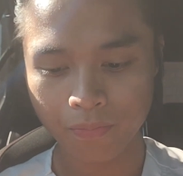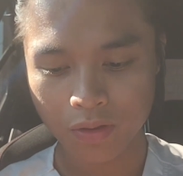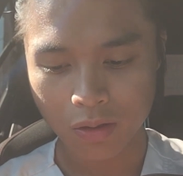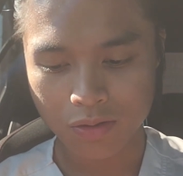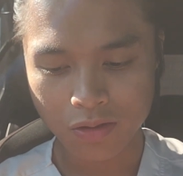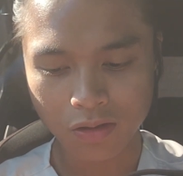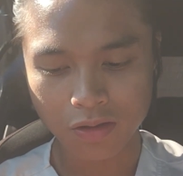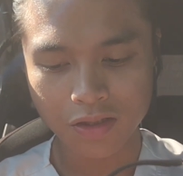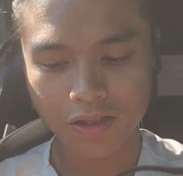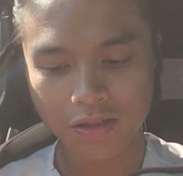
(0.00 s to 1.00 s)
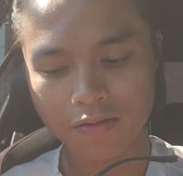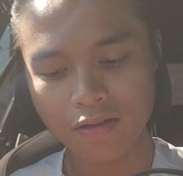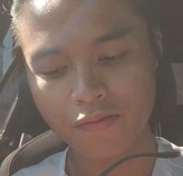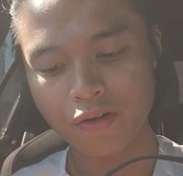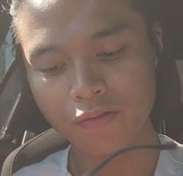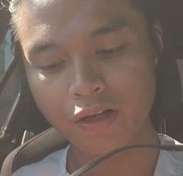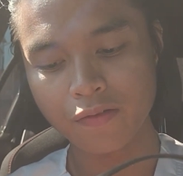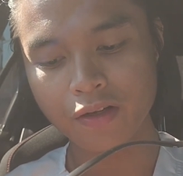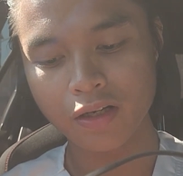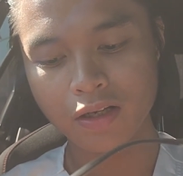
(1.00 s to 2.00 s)
that was the largest insulin I've ever
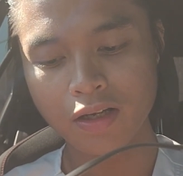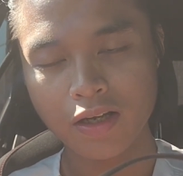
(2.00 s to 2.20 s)
given.